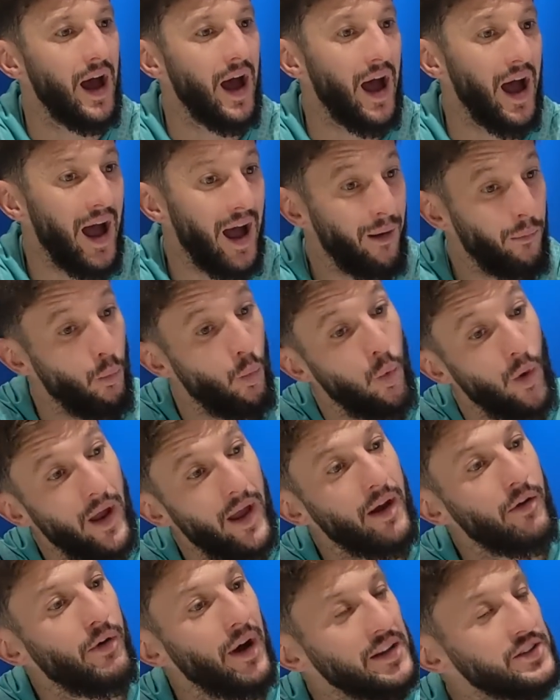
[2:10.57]
And
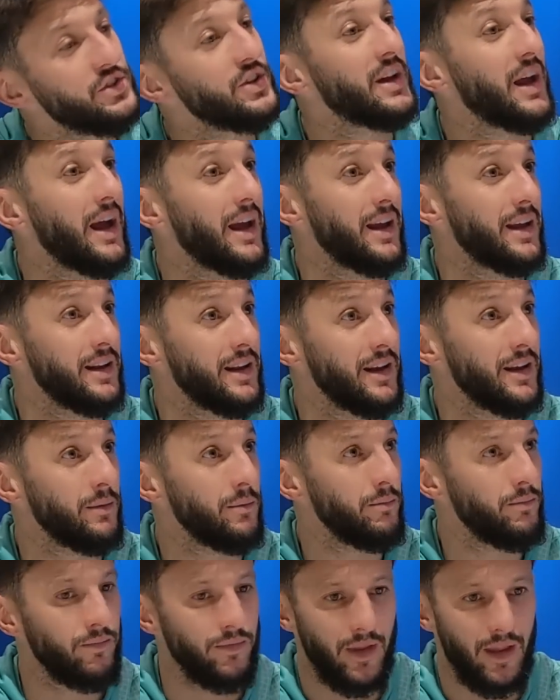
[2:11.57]
we're educating him. Yeah.
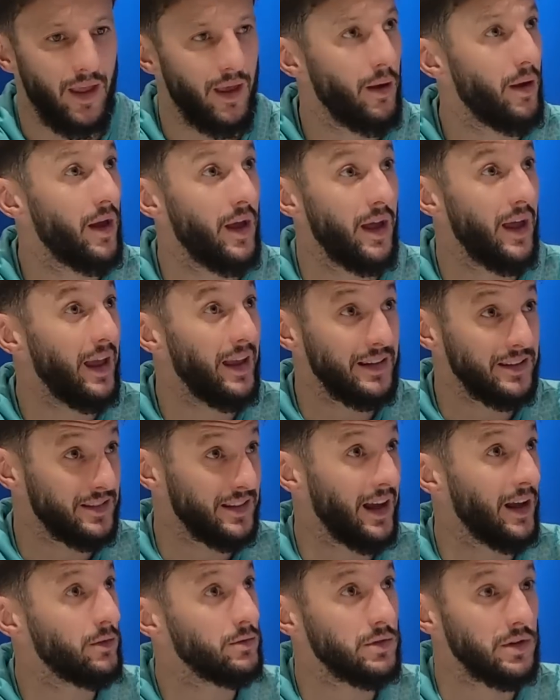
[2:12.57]
It
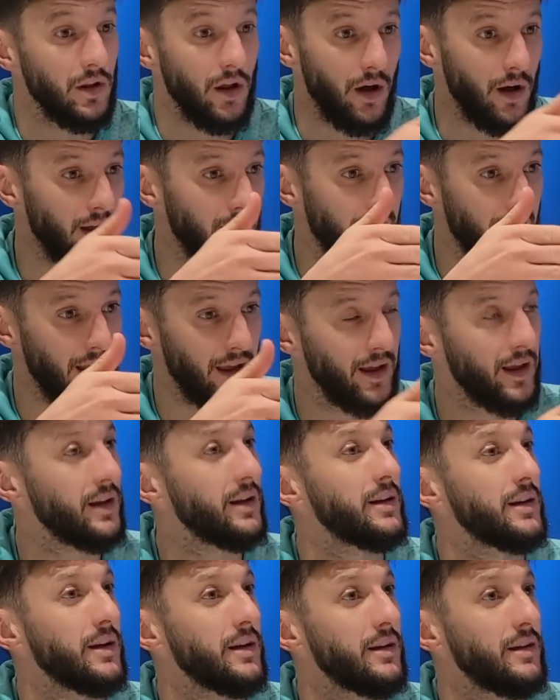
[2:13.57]
sounds like
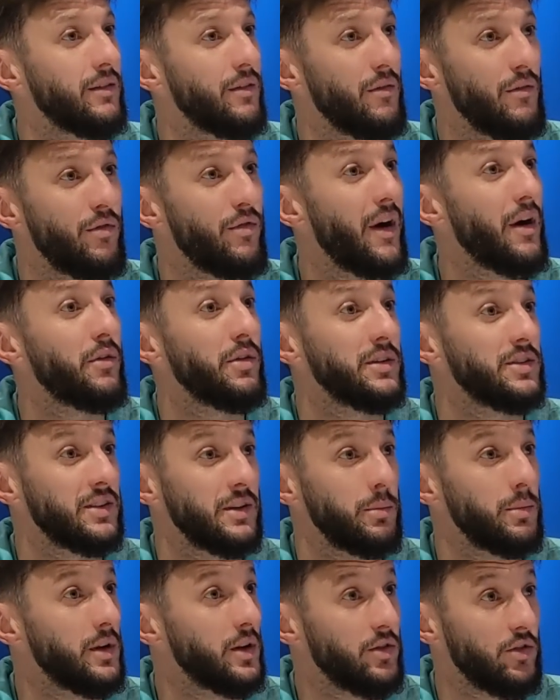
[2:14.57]
very
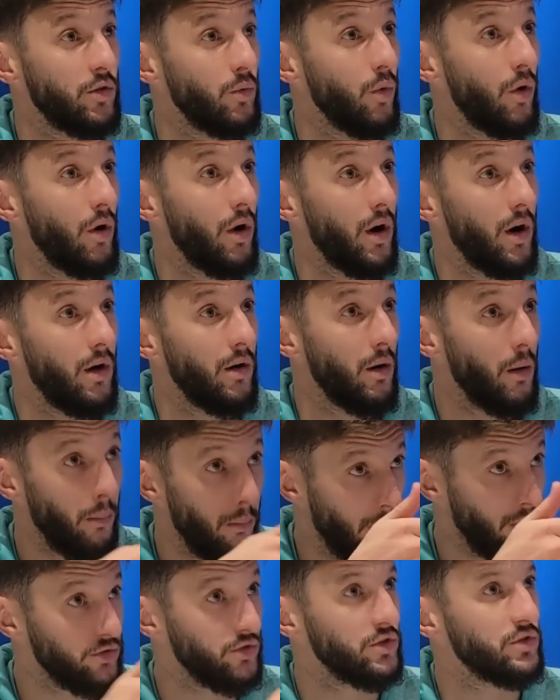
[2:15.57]
similar to what
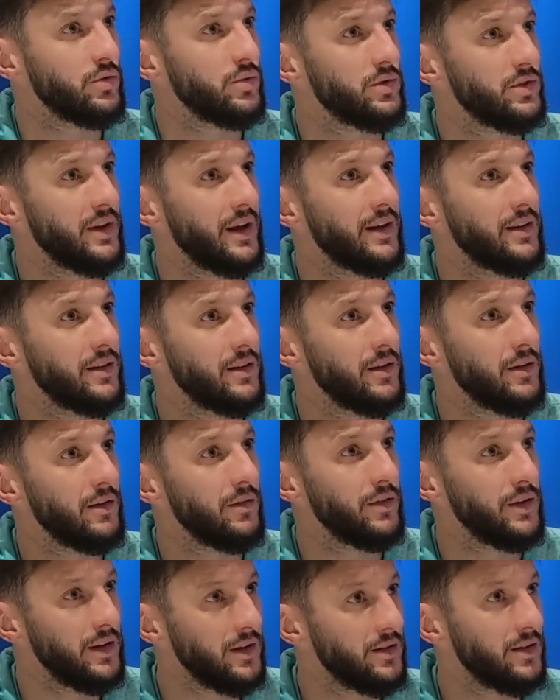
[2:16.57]
Modric was saying to
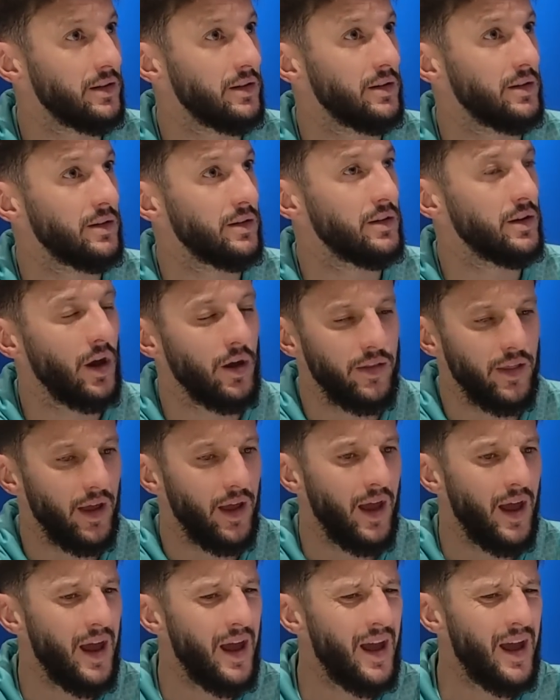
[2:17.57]
Vinicius.
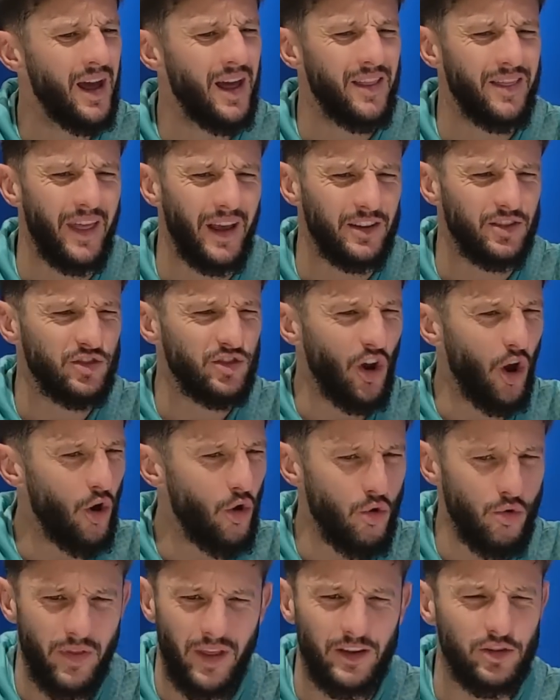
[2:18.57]
They're
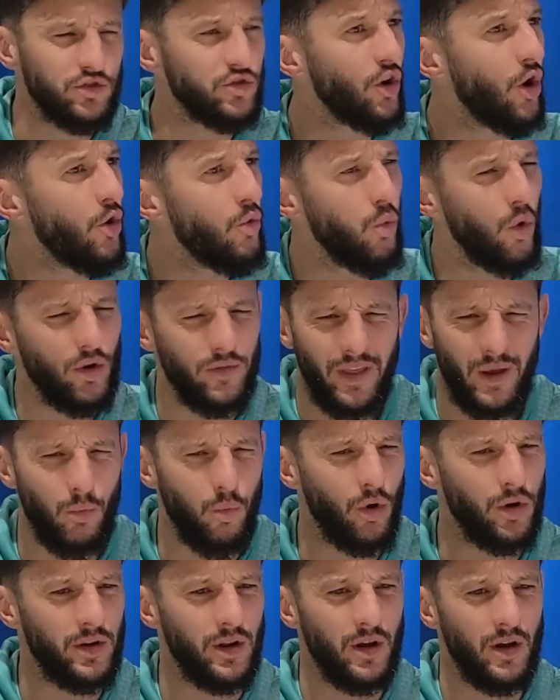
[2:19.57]
so what they
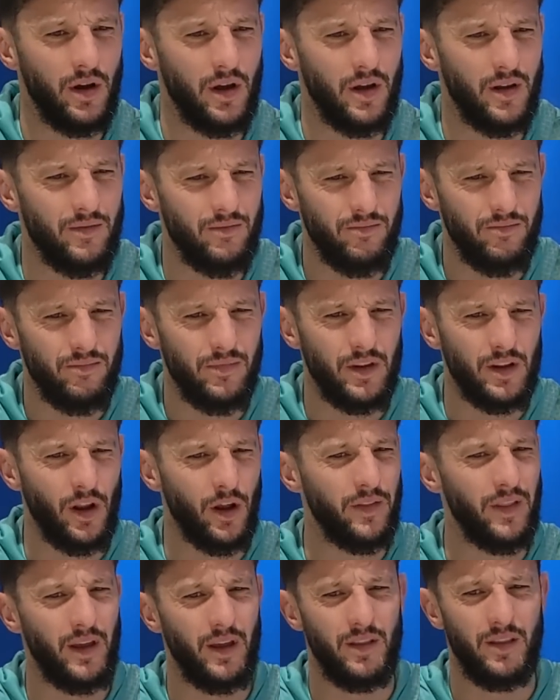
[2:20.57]
want to.
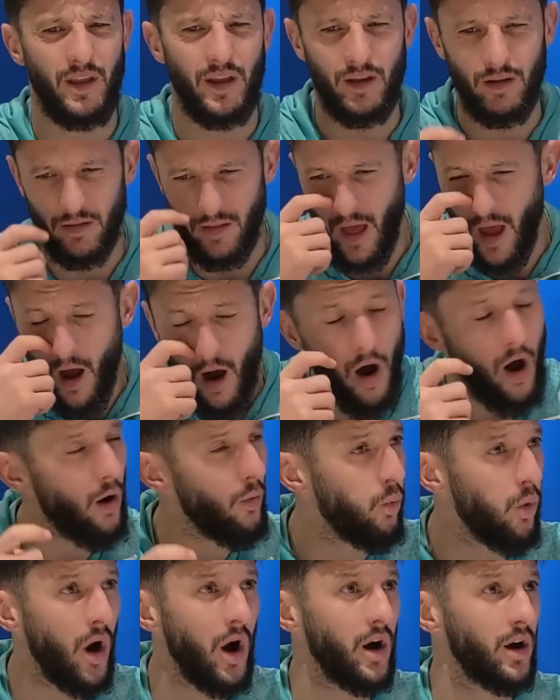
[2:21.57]
They are
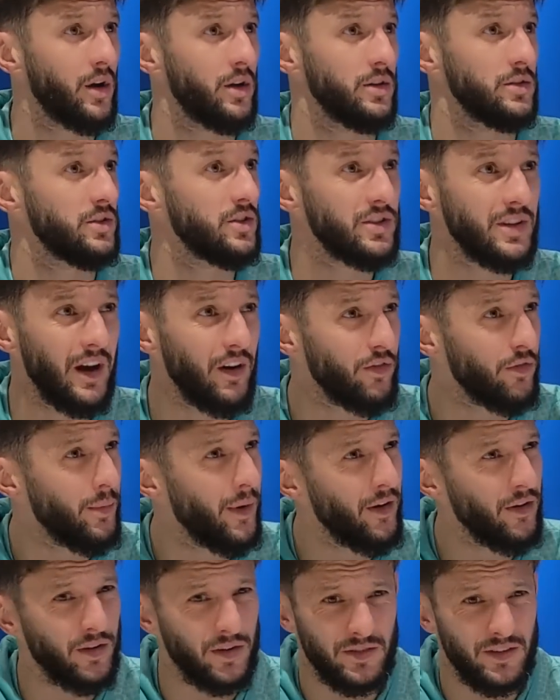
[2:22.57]
workers. The South
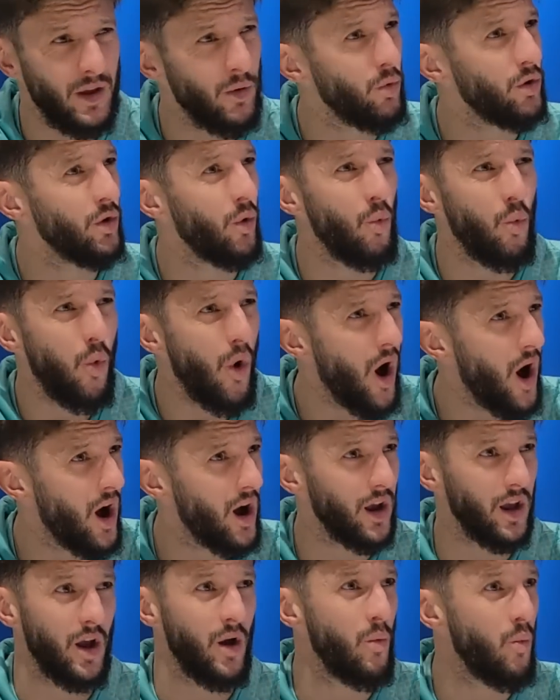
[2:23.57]
Americans, they want to
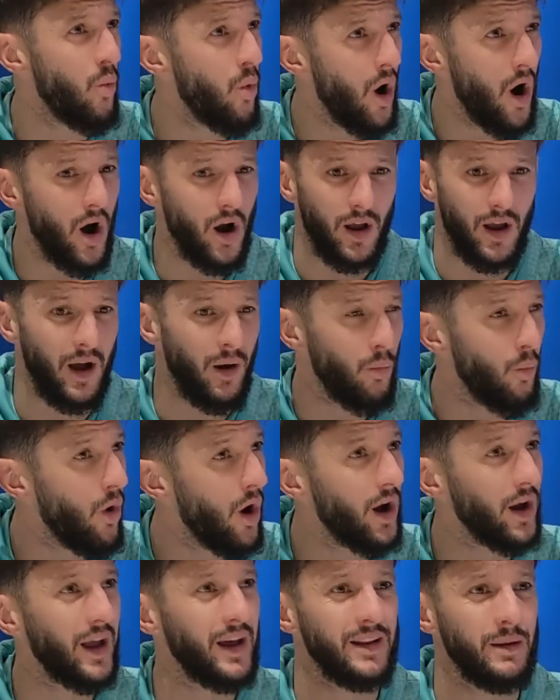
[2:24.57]
work and work and
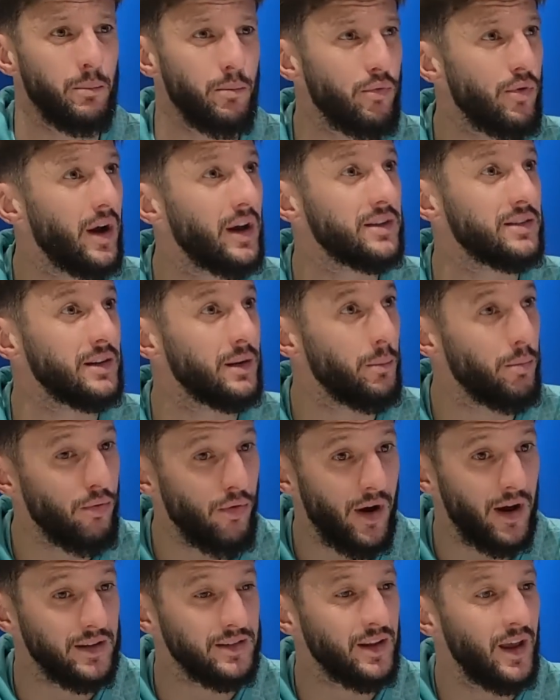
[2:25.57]
work and impress and impress.